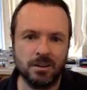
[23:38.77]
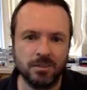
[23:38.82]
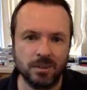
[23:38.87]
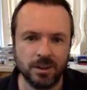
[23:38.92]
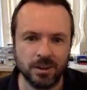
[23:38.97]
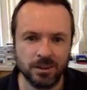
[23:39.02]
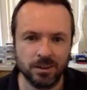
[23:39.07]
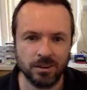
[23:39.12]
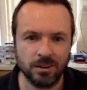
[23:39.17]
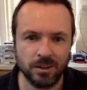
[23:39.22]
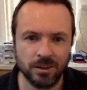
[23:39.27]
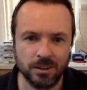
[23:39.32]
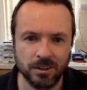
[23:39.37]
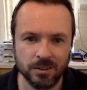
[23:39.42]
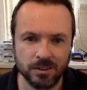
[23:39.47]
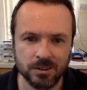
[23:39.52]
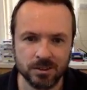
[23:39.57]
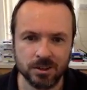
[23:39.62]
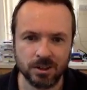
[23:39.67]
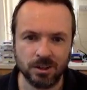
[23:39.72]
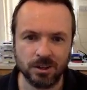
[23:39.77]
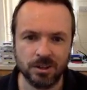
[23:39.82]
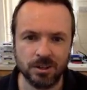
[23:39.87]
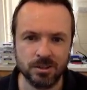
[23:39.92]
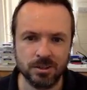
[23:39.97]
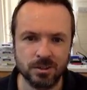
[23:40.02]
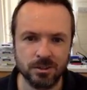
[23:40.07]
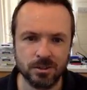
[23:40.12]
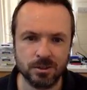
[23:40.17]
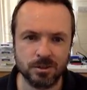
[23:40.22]
of any known
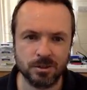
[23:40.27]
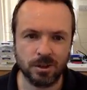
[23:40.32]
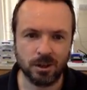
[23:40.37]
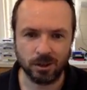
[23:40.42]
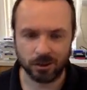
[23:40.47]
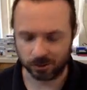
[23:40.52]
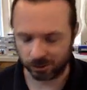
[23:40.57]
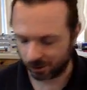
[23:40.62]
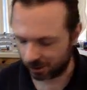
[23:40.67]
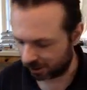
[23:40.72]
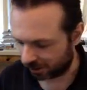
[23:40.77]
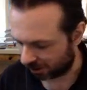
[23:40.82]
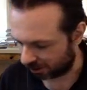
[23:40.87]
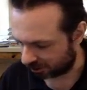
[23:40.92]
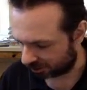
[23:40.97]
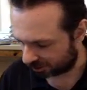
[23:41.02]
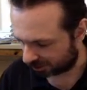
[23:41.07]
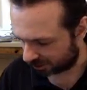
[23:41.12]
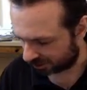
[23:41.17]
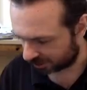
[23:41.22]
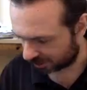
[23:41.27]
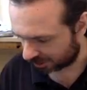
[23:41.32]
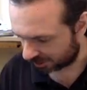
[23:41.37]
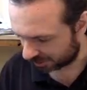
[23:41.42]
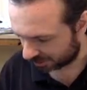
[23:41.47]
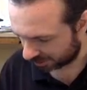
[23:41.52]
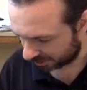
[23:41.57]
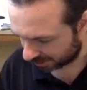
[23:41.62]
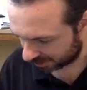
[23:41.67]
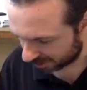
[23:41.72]
Chinese use. Oh yeah, oh
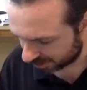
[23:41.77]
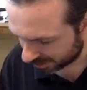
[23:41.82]
god, yeah.